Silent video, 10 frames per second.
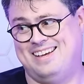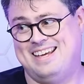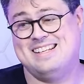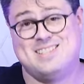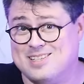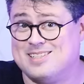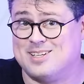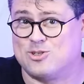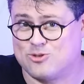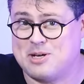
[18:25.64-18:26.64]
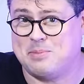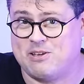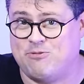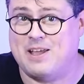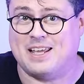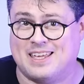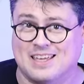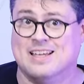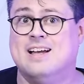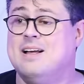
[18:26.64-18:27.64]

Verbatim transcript: It's just extremely finicky.